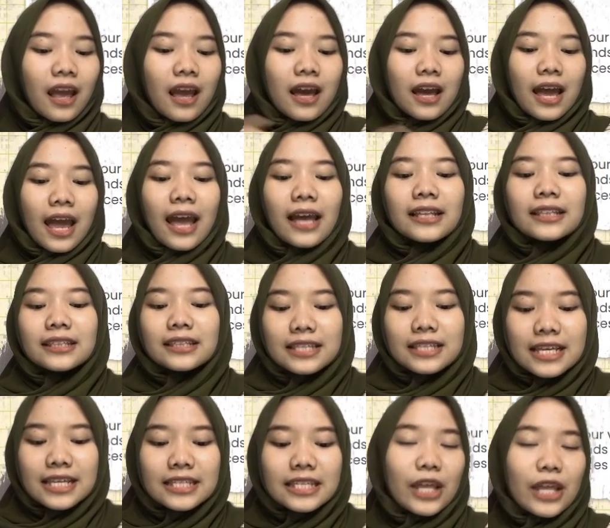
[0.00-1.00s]
And
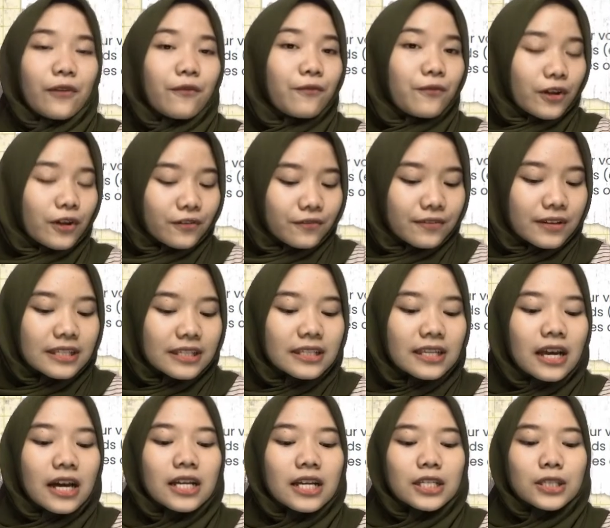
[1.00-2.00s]
this involves
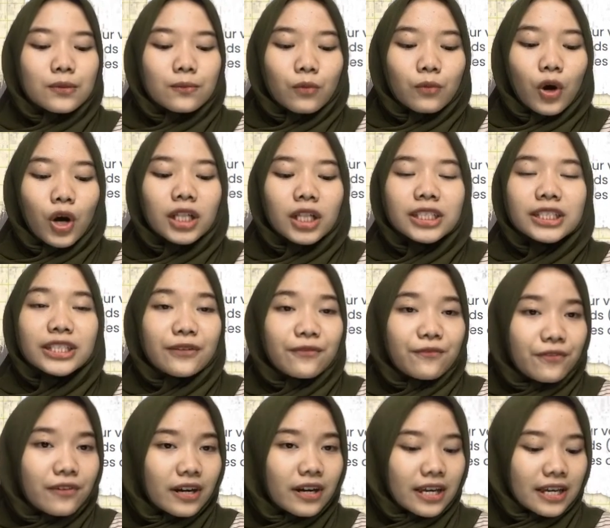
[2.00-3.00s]
a small
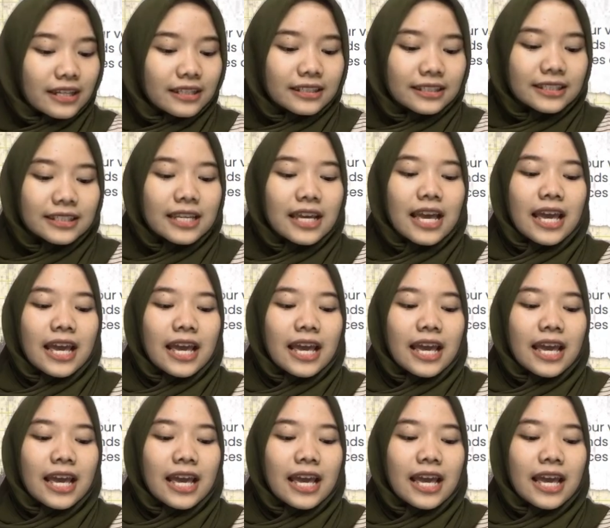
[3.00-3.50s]
difference